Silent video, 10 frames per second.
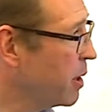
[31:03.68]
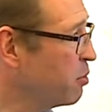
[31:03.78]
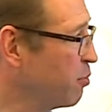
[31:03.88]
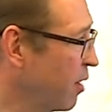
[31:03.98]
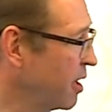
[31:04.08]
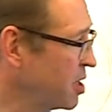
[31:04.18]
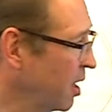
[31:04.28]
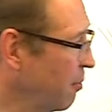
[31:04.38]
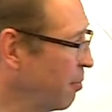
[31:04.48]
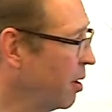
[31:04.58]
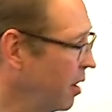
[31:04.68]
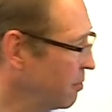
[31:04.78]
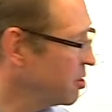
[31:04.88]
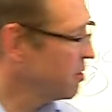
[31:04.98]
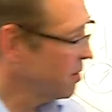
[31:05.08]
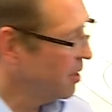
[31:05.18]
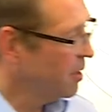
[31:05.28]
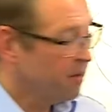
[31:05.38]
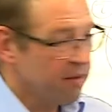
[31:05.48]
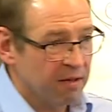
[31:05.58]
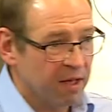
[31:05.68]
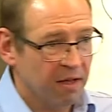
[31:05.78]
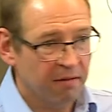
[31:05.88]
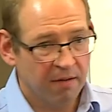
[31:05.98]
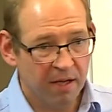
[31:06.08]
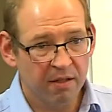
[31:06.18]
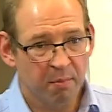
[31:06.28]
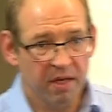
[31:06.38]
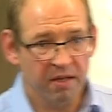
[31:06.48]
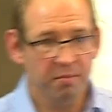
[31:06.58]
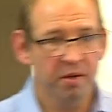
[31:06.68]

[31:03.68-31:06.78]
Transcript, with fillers: people brazing up pipes, they're underpinning the